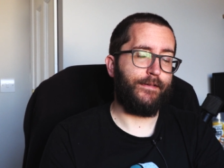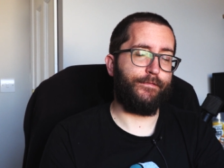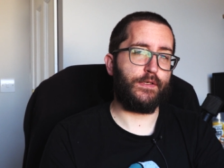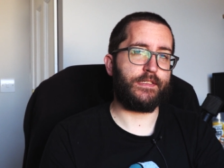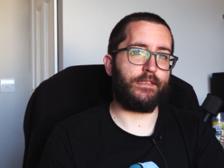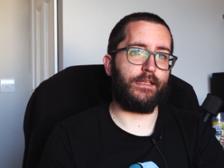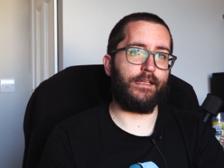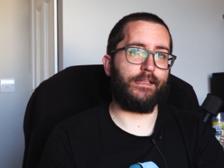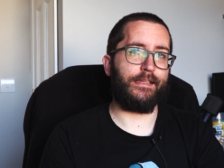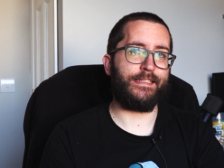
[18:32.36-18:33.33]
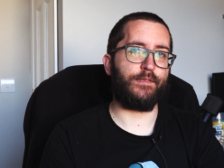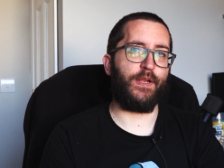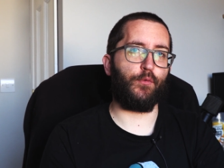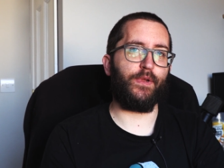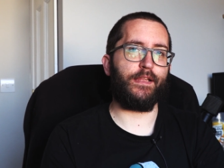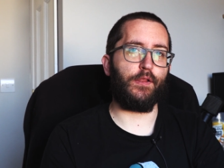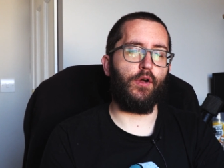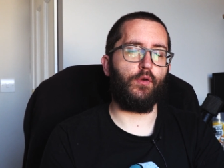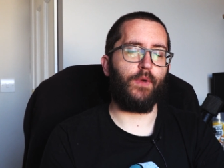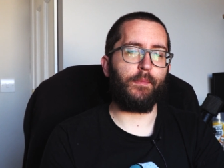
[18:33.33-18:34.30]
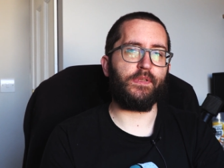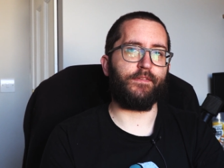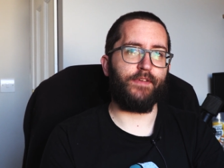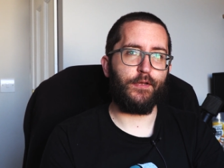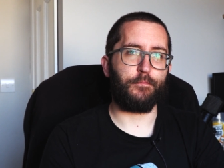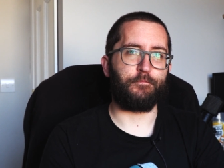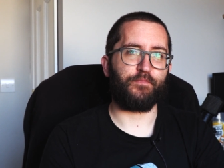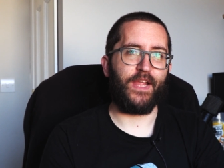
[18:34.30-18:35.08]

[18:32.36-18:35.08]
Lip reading: folks, this has been a really long rambling video.